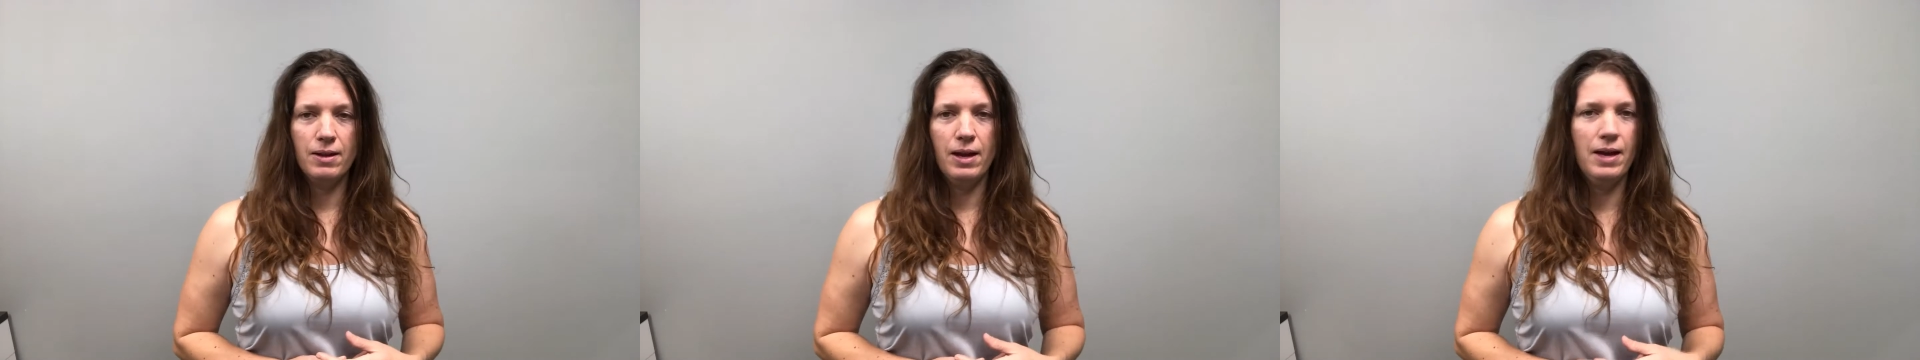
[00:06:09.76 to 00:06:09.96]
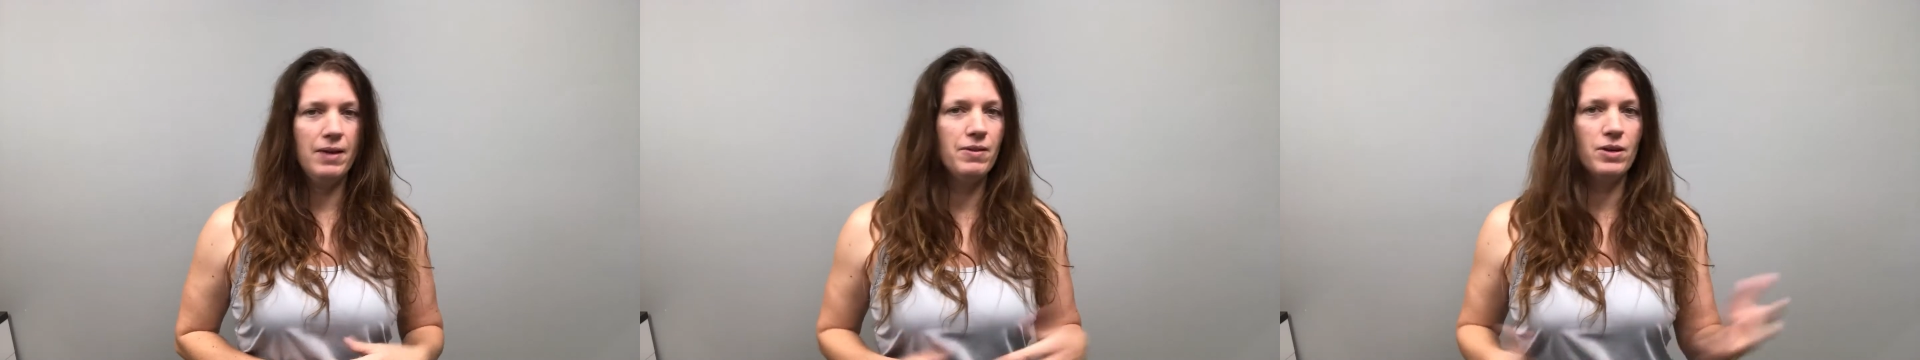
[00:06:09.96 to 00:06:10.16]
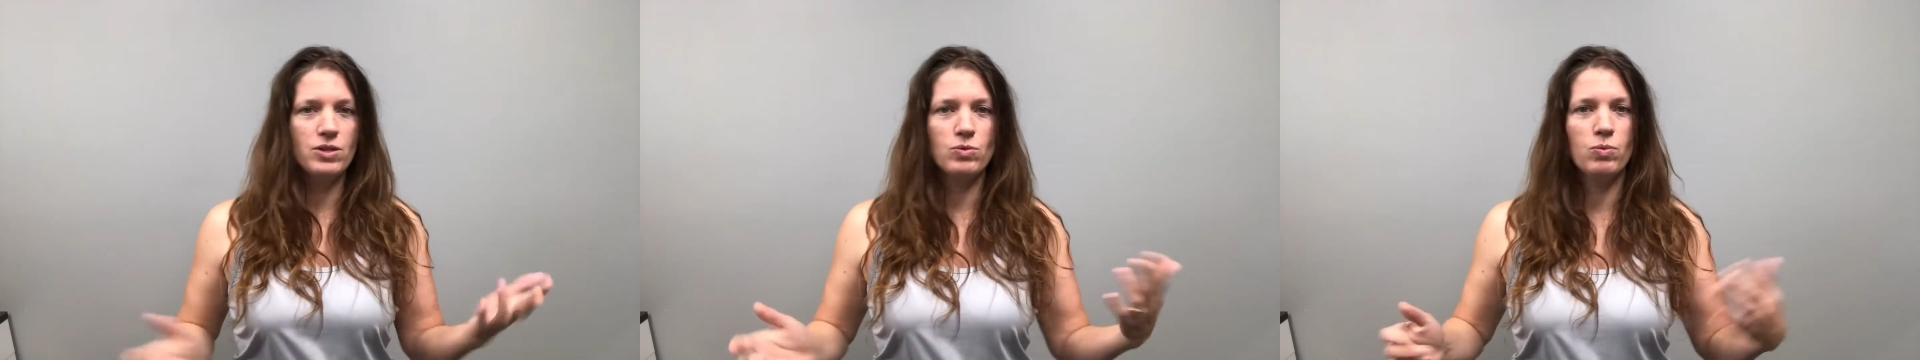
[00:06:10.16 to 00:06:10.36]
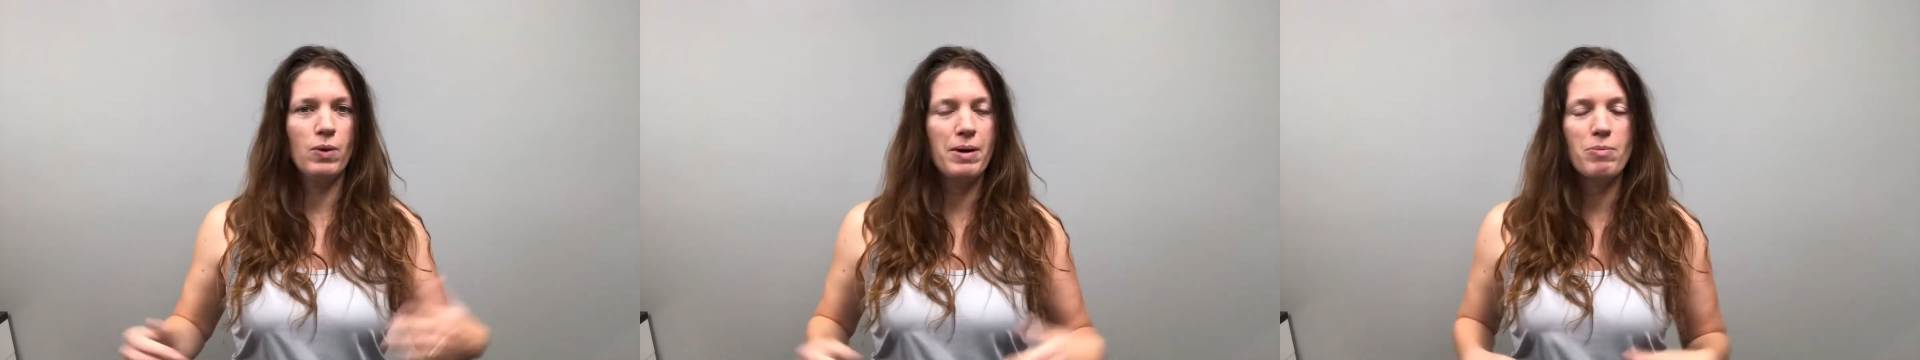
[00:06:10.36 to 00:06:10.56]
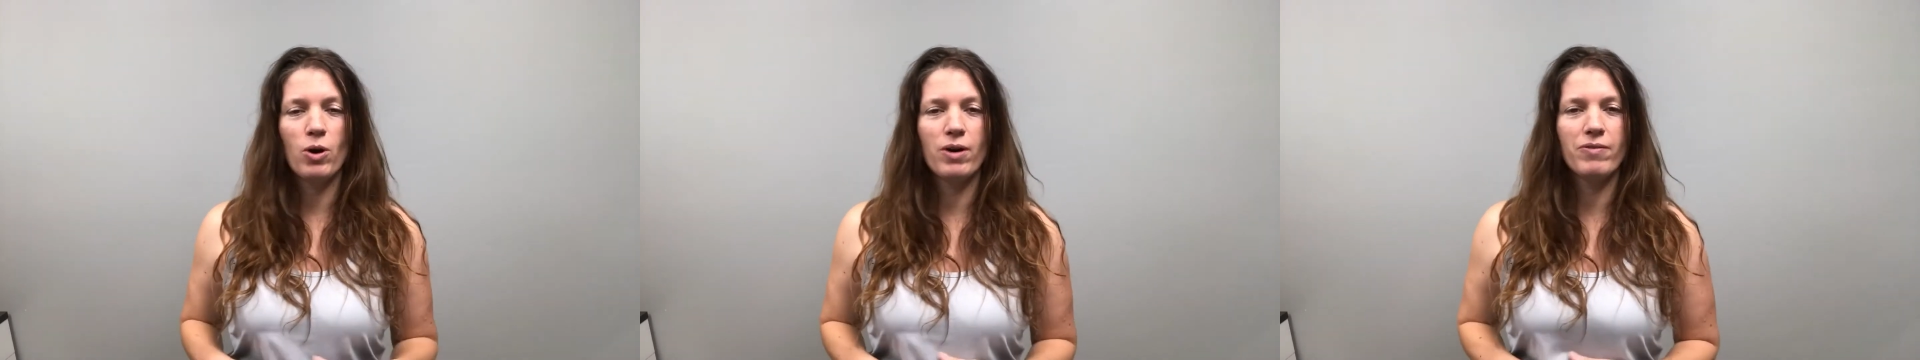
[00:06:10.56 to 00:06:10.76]
and there's
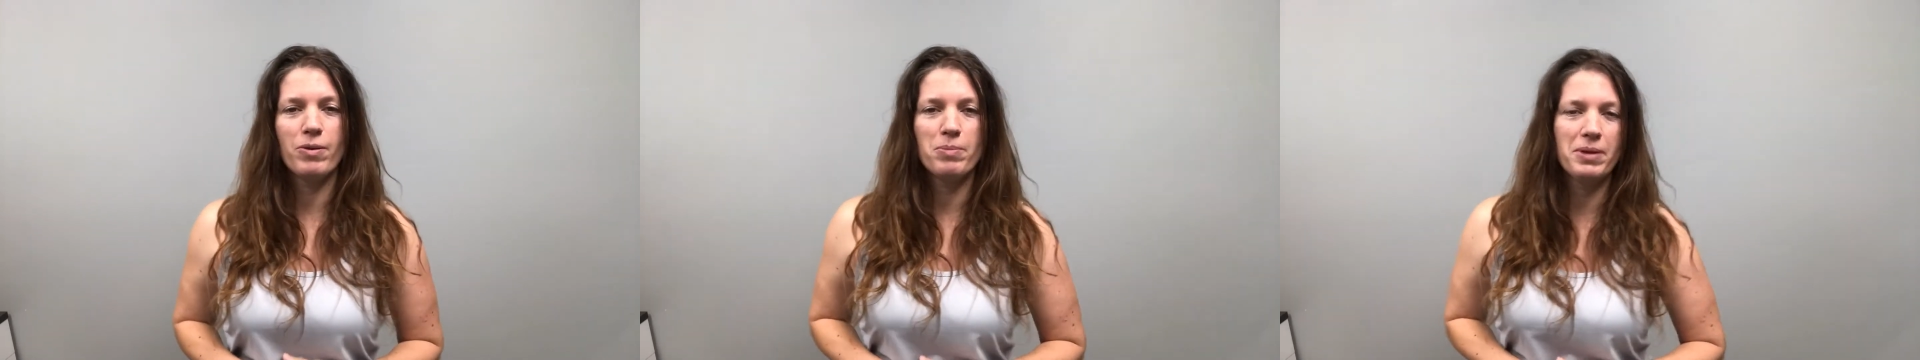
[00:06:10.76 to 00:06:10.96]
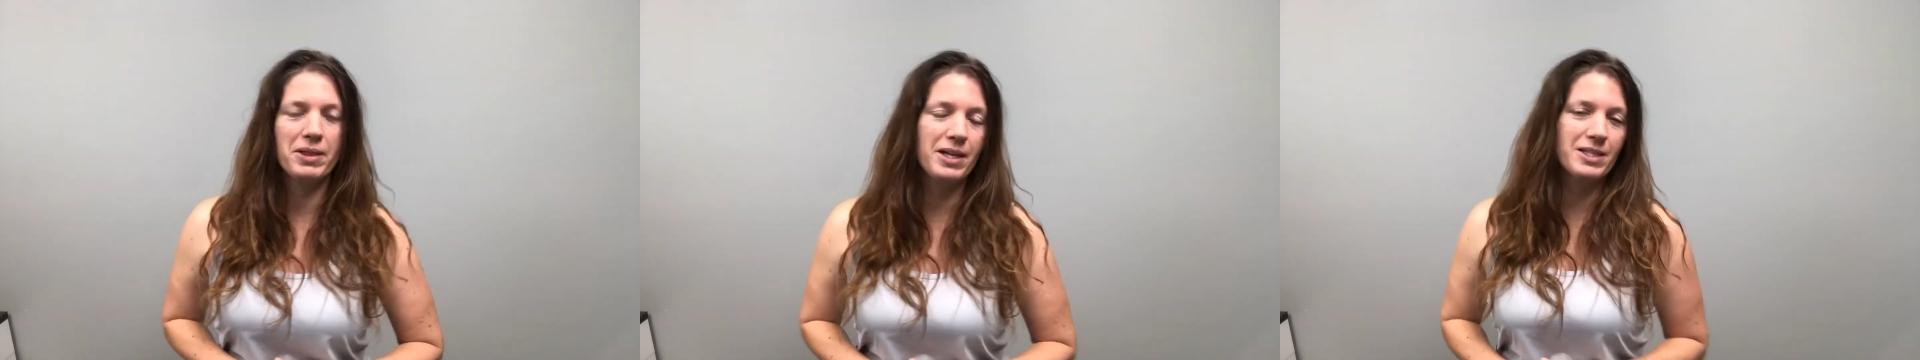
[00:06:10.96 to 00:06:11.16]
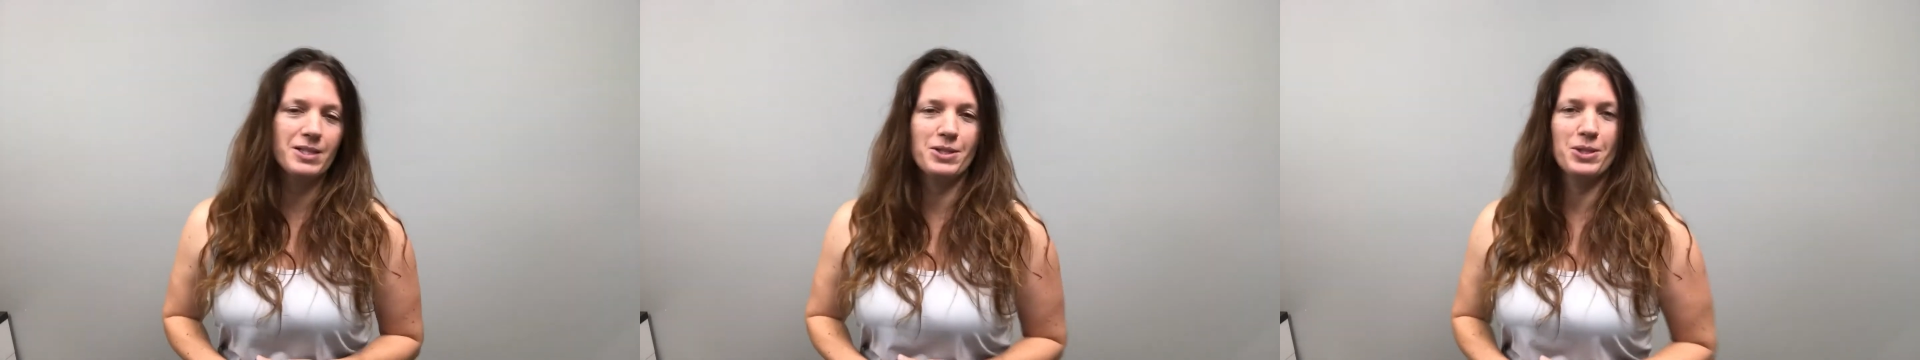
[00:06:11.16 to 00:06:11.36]
way more of them, but that's